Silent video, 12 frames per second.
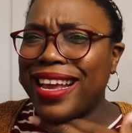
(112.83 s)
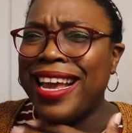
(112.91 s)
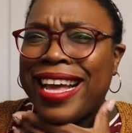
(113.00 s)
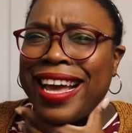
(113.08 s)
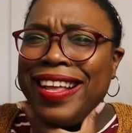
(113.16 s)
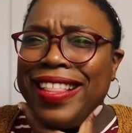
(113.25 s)

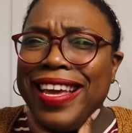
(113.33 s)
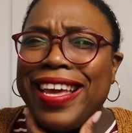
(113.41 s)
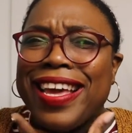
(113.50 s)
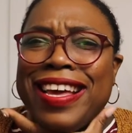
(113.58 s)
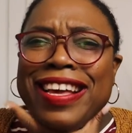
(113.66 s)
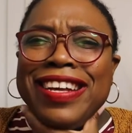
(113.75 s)
It kind of
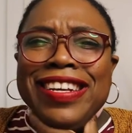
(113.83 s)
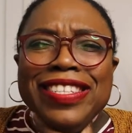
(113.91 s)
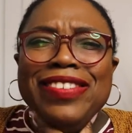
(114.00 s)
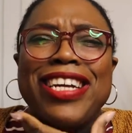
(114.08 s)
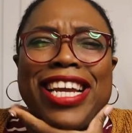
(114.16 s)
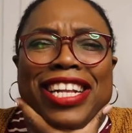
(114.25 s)
like,
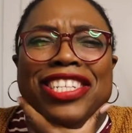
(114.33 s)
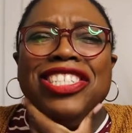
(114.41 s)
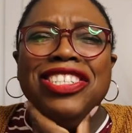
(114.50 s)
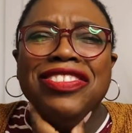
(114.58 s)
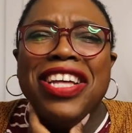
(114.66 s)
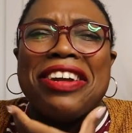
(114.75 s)
so it hits
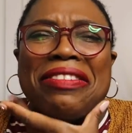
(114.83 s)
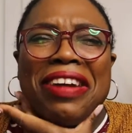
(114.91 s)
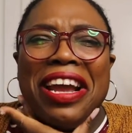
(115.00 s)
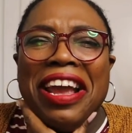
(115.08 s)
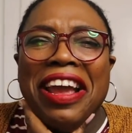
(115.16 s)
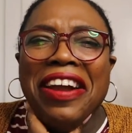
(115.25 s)
you like
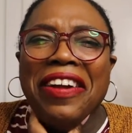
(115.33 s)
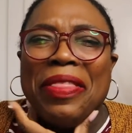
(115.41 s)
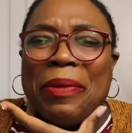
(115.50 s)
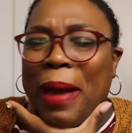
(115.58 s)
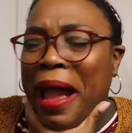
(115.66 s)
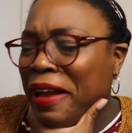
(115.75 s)
right here in
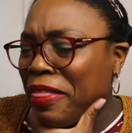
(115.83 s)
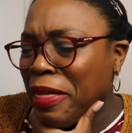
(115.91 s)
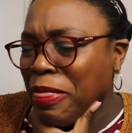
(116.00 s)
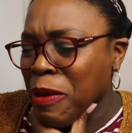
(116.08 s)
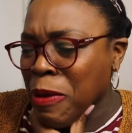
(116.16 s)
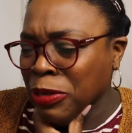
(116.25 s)
the back of the
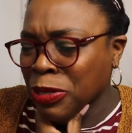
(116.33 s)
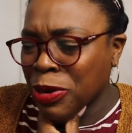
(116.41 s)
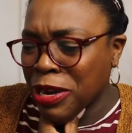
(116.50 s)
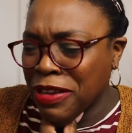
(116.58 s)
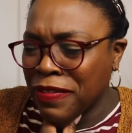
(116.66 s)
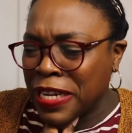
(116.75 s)
throat,
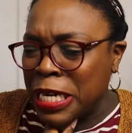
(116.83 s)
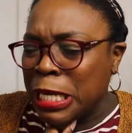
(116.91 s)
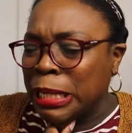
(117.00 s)
sort of.